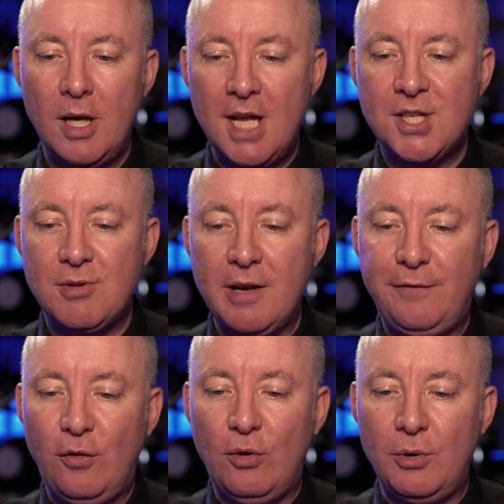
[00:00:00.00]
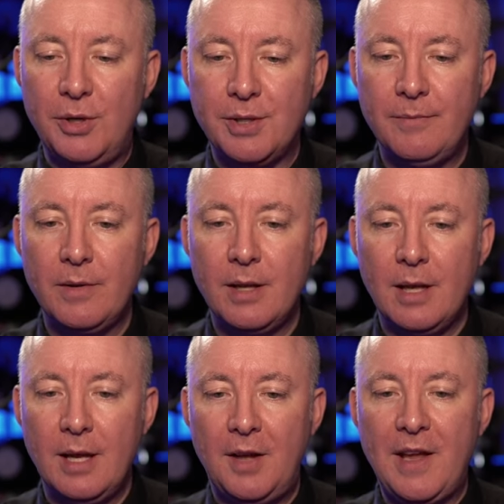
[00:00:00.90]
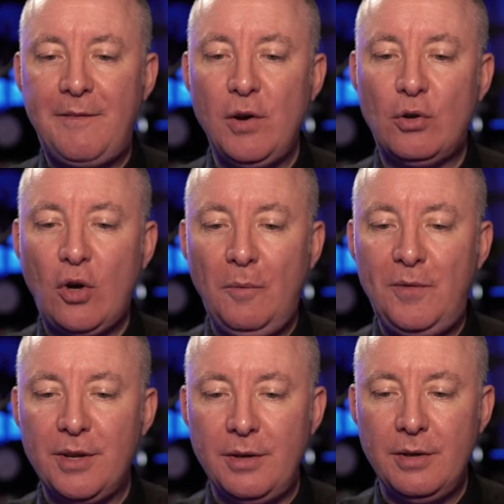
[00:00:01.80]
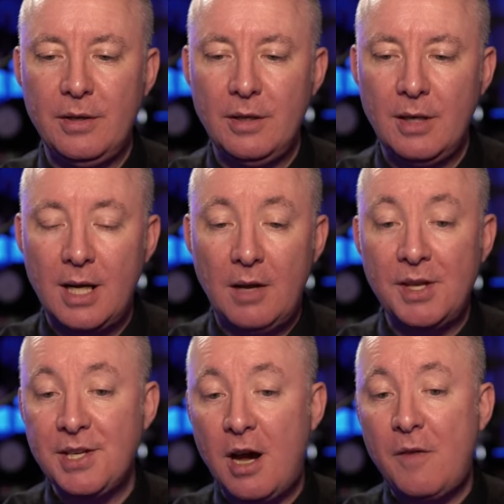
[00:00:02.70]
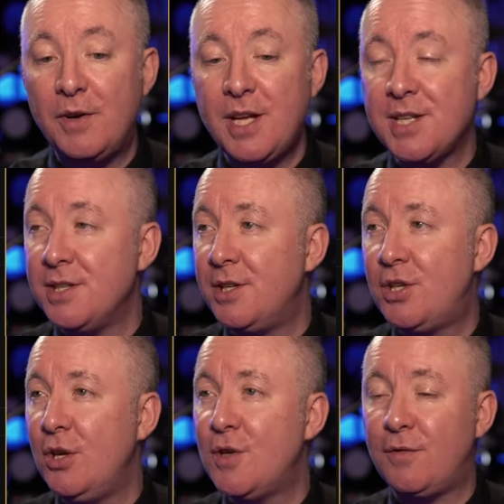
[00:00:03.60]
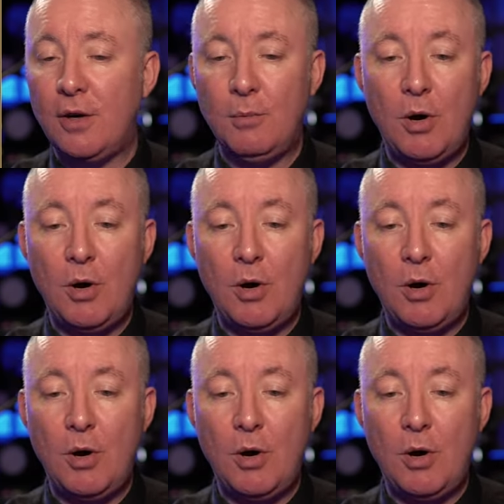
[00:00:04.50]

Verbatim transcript: and straightforward and they feel confident and there's half a dozen to choose from.